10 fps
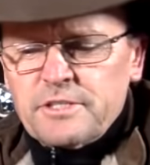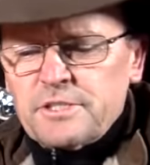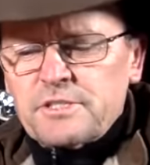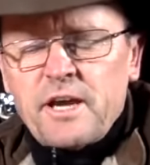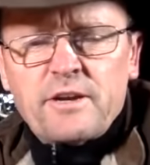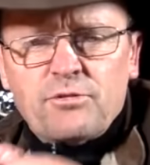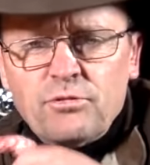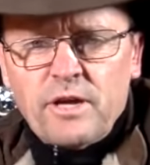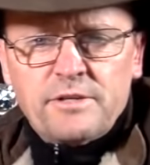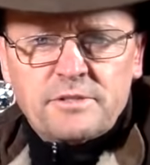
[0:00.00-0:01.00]
and just take
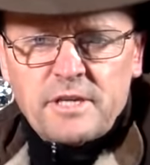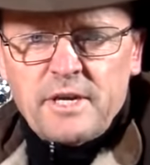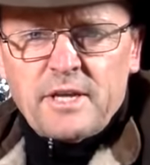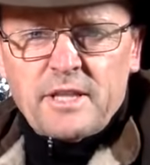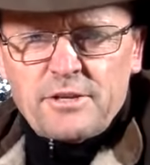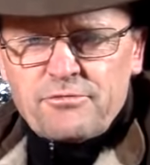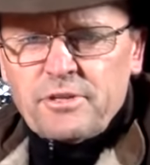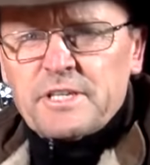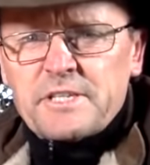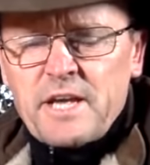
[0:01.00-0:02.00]
all those those
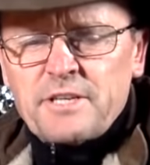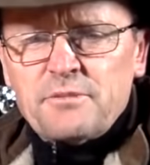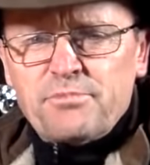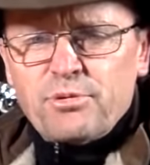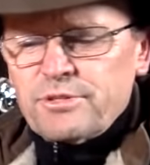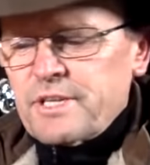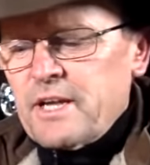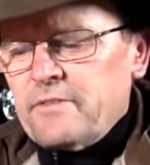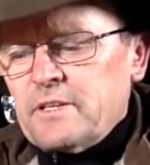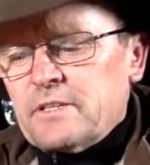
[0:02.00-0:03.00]
really tension points
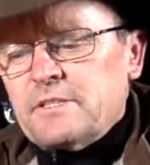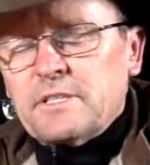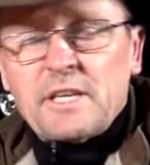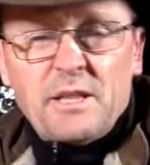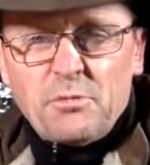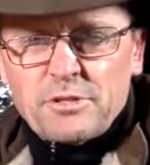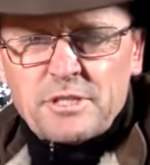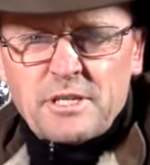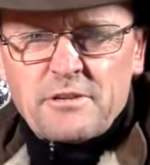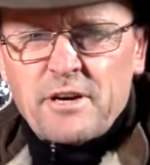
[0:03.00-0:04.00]
out of it because otherwise
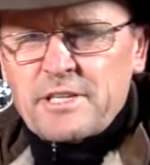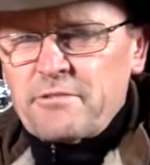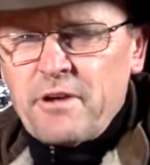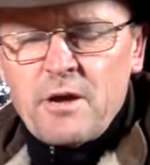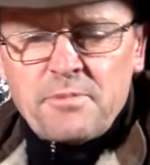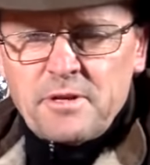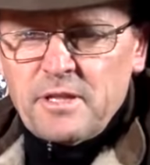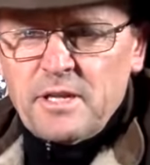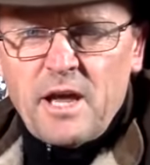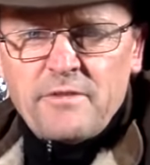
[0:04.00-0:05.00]
it can crush your rope, and,
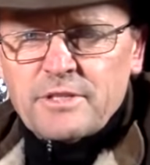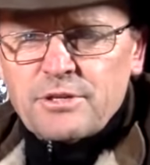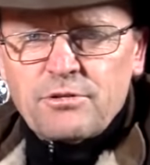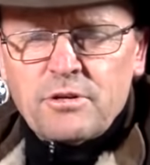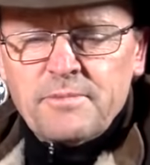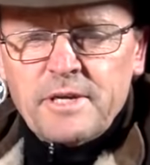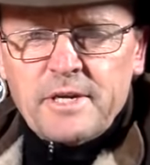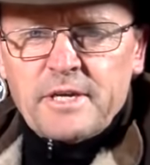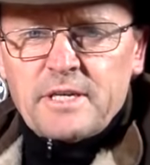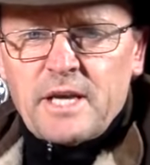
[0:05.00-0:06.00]
and then over time,
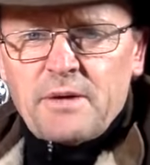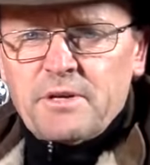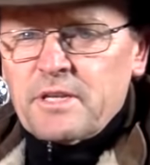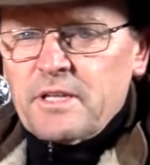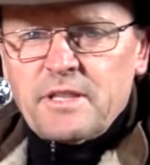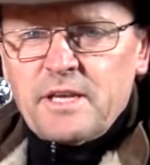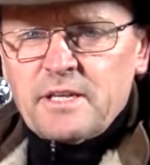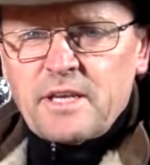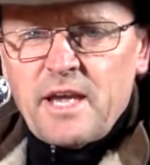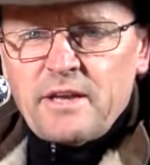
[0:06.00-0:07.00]
you know, it, it
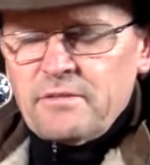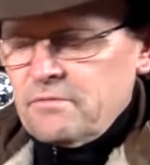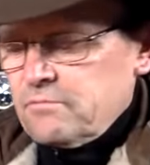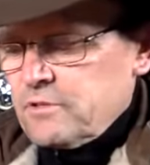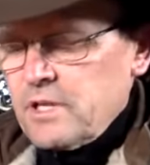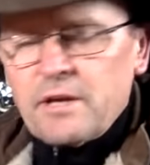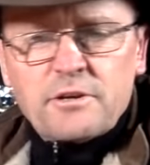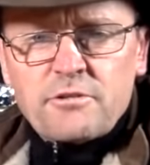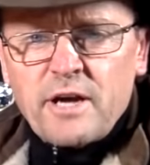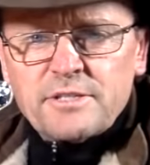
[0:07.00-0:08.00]
then can you know
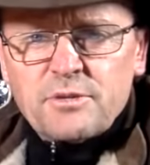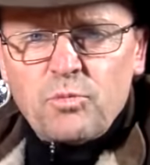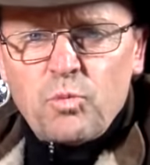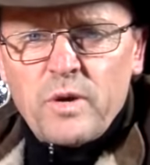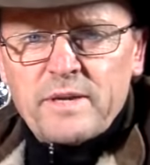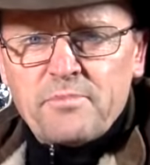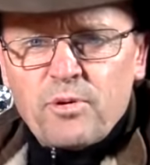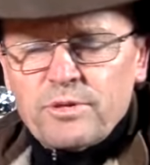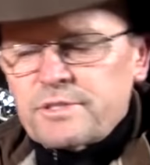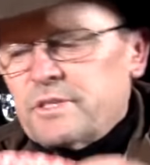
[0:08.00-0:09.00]
create some weak
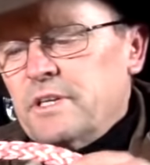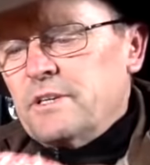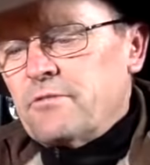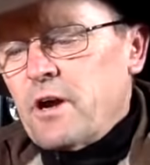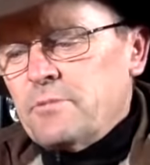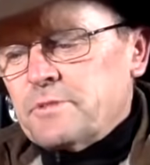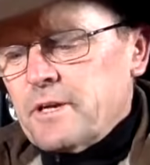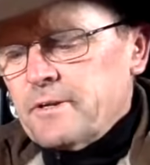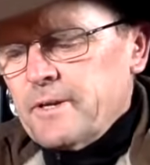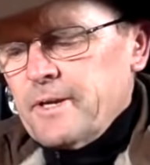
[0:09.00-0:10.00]
points in your rope. So